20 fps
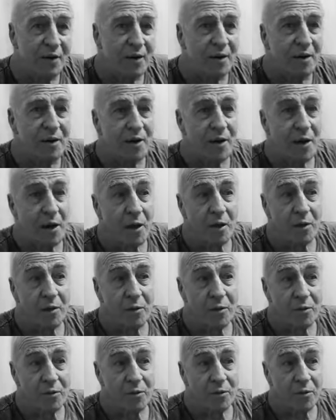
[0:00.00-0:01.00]

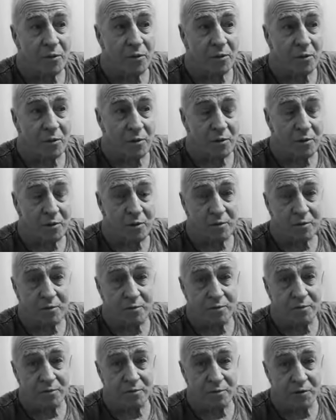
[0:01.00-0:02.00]
Now, the
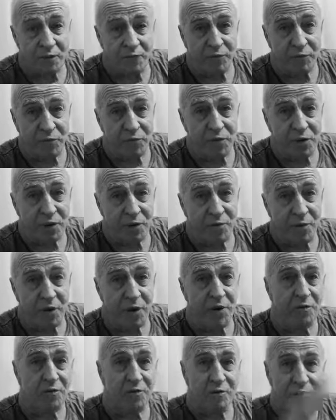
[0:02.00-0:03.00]
difficulty
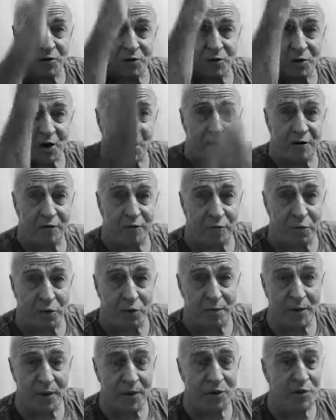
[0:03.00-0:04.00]
about dive
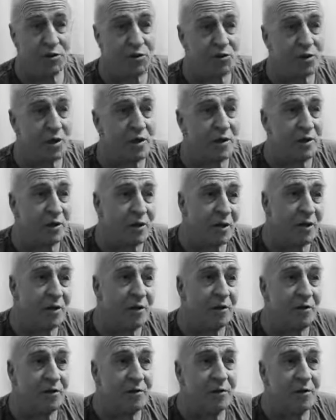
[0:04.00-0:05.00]
bombing straight
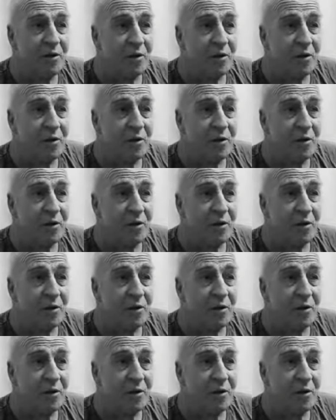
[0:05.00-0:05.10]
down